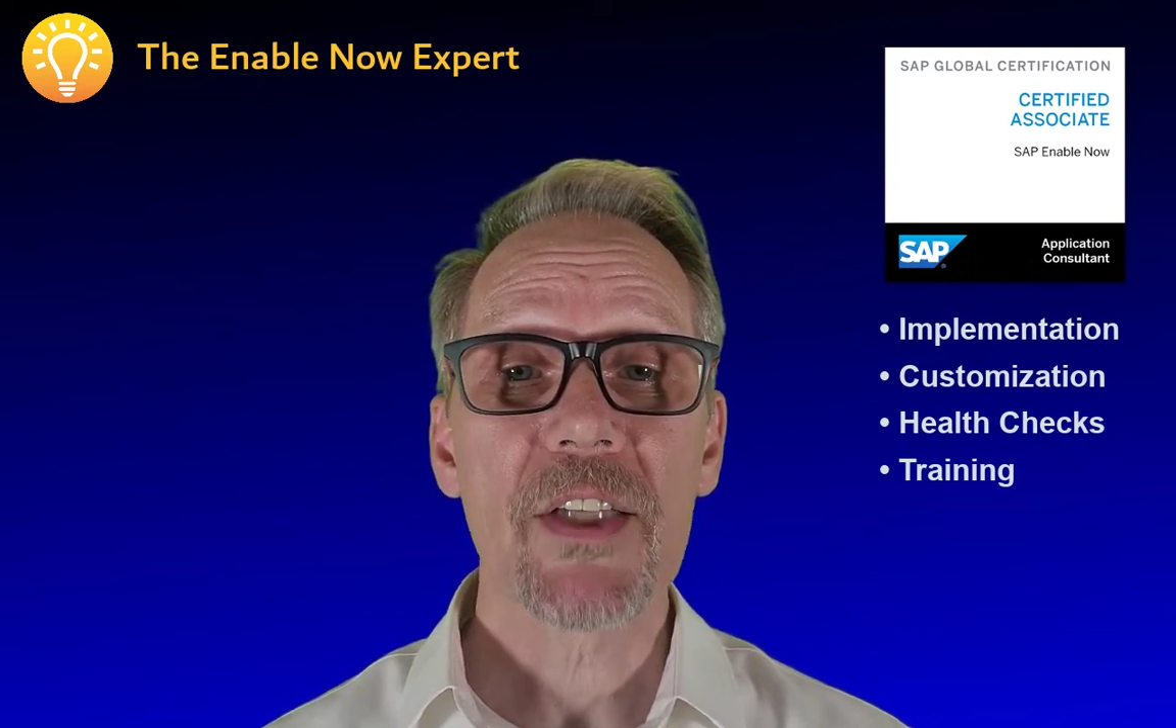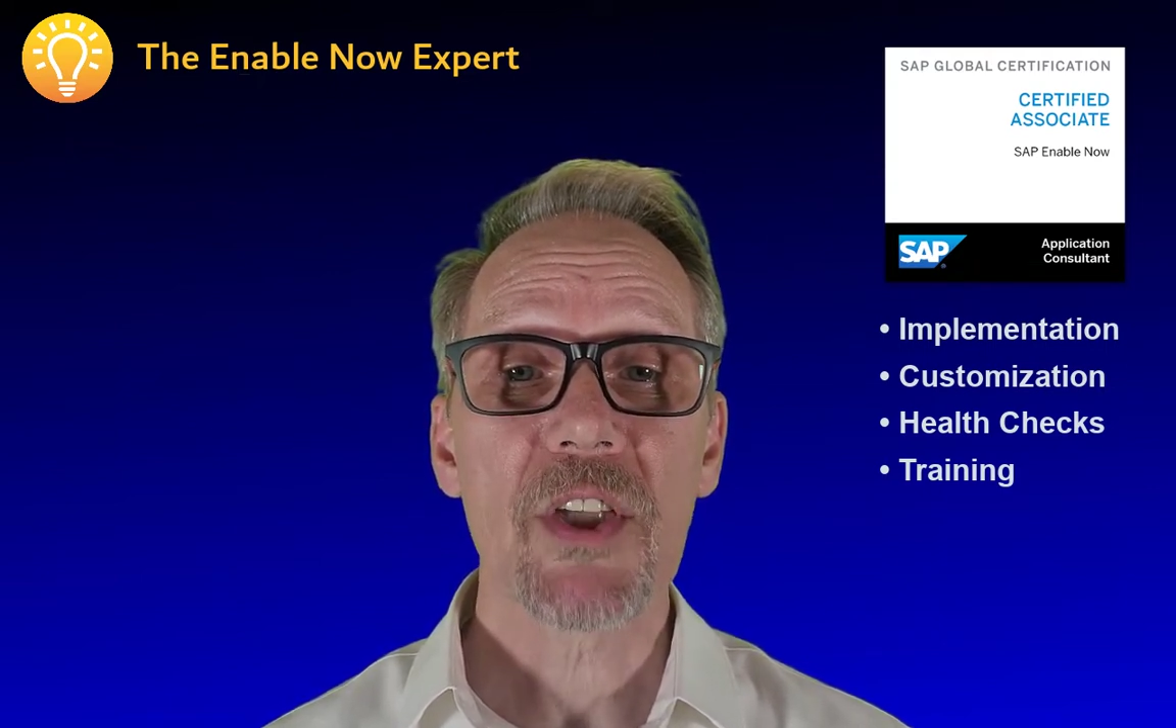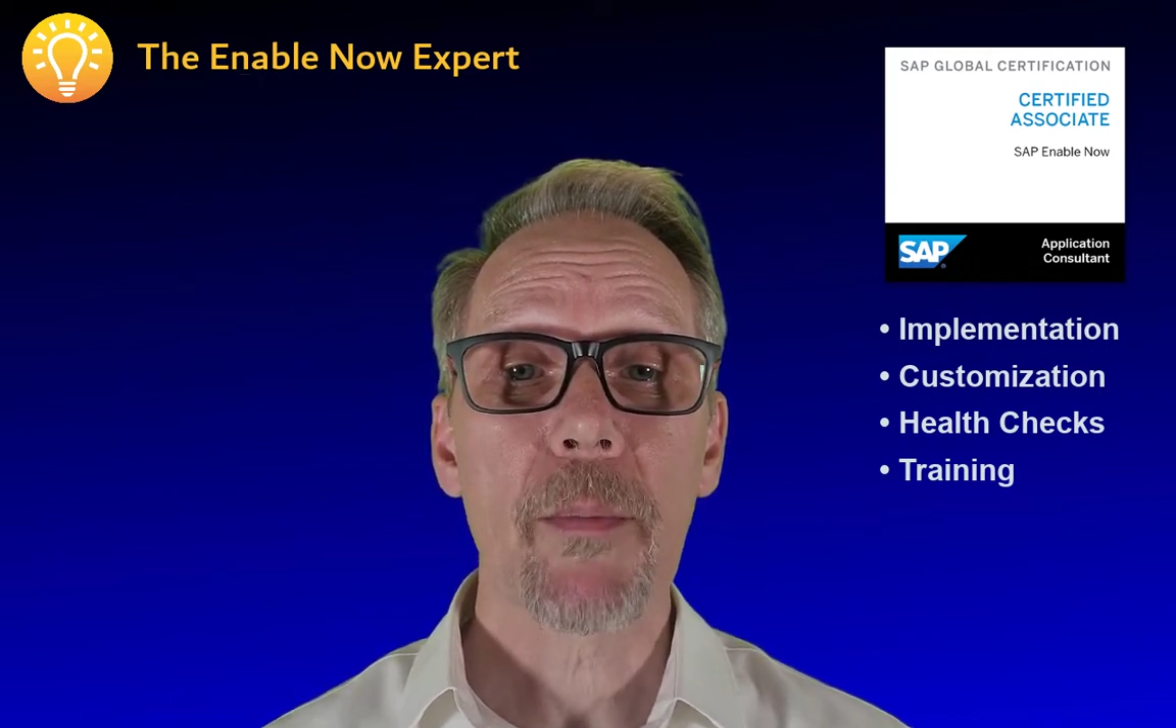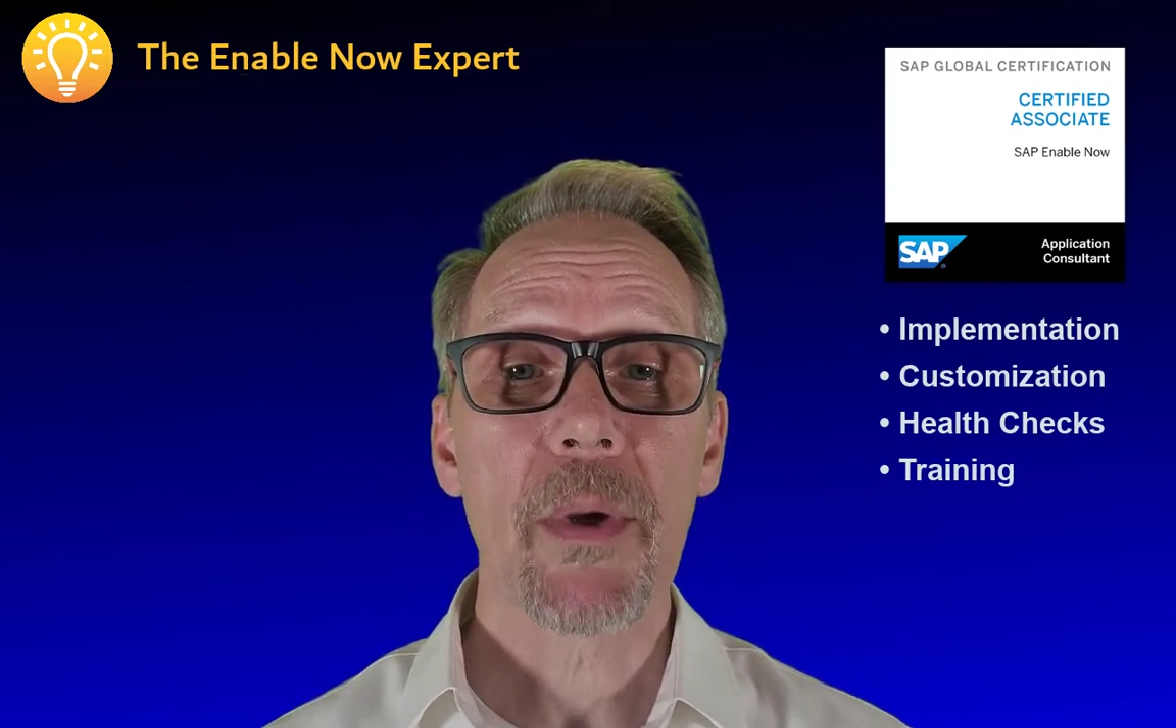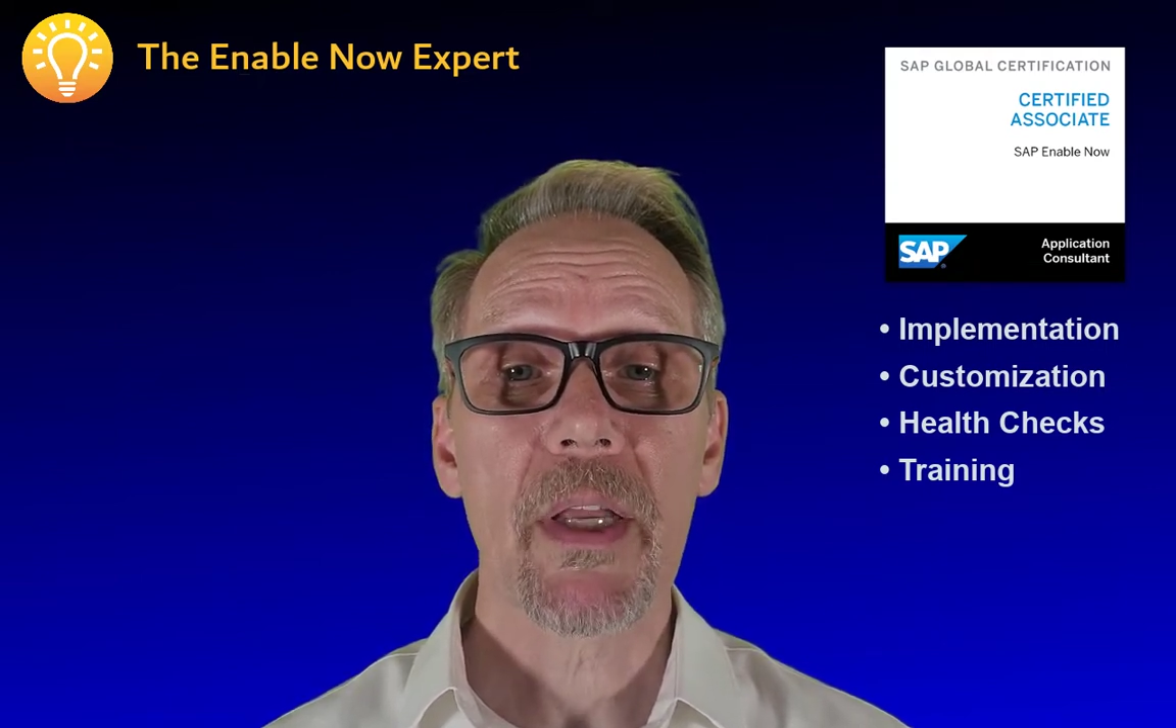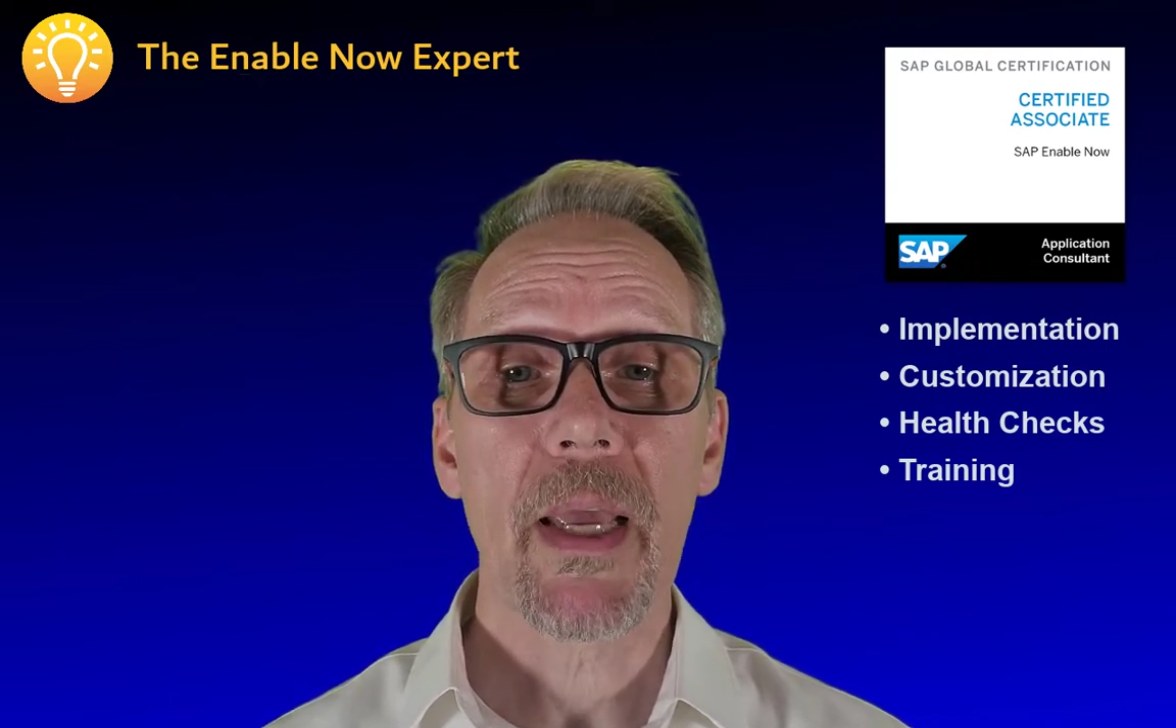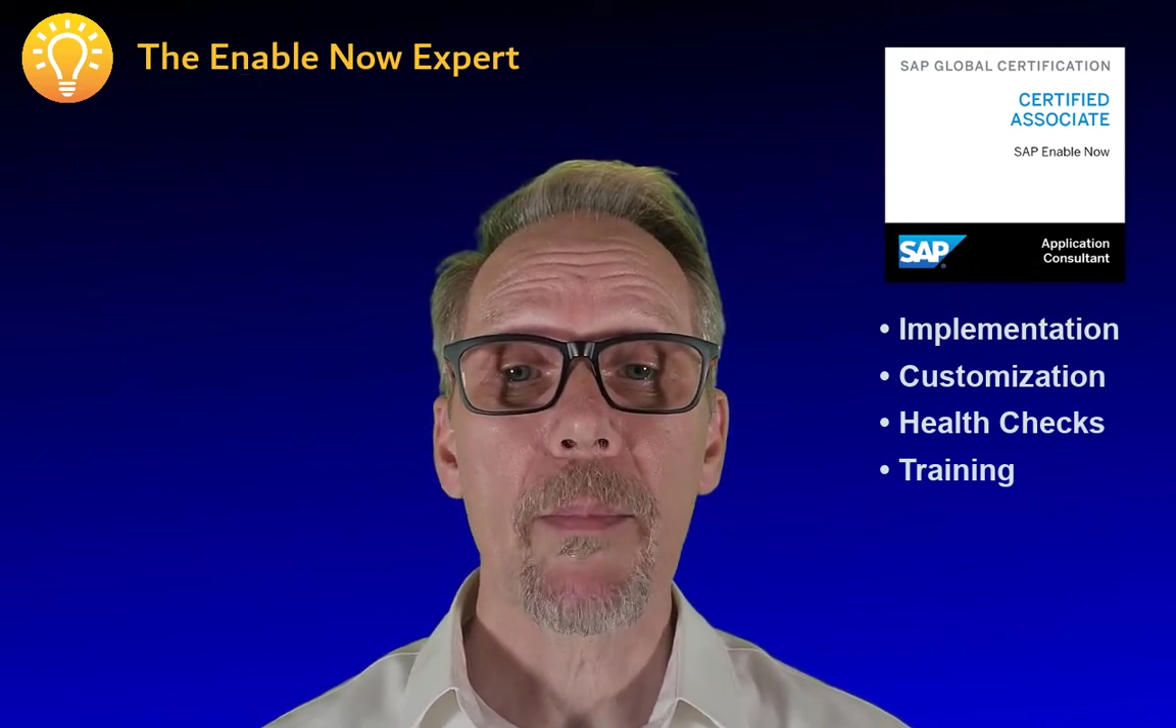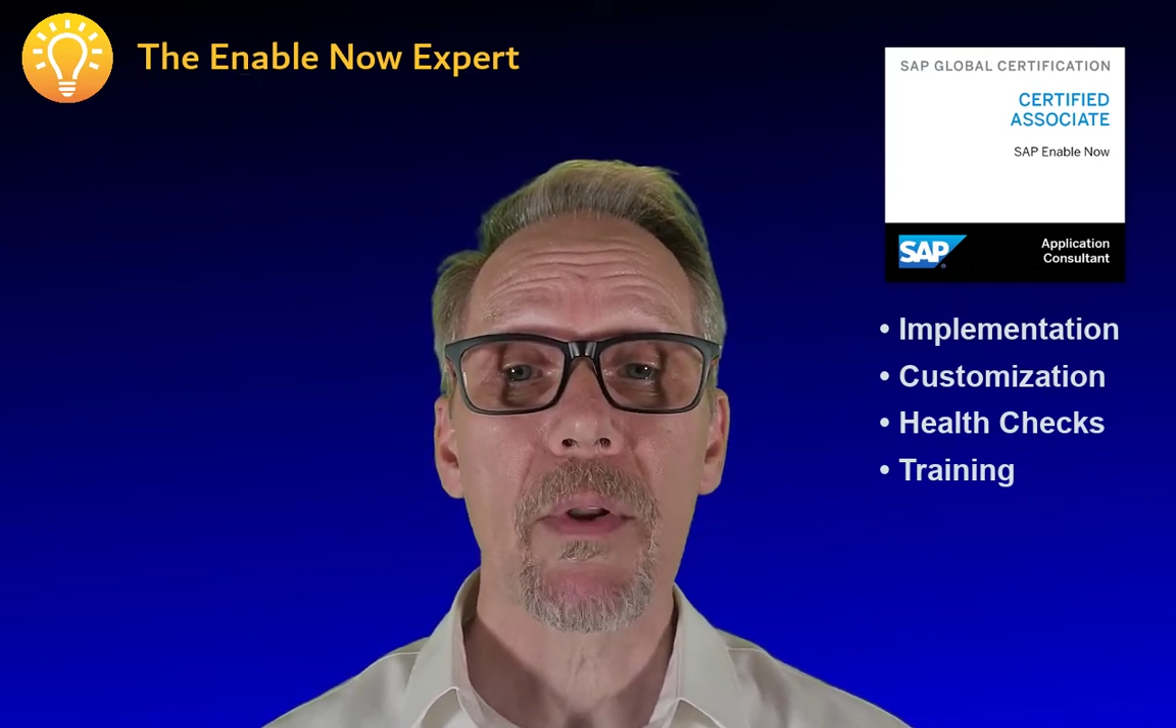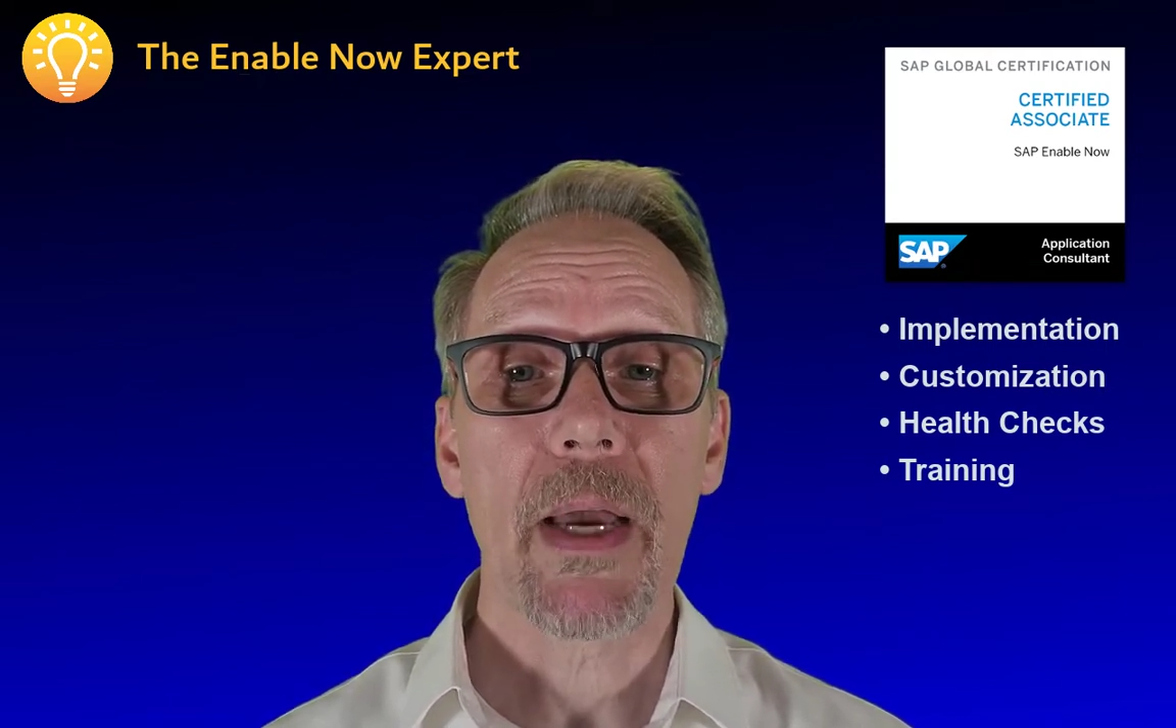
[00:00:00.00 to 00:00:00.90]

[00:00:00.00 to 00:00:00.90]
SAP Enable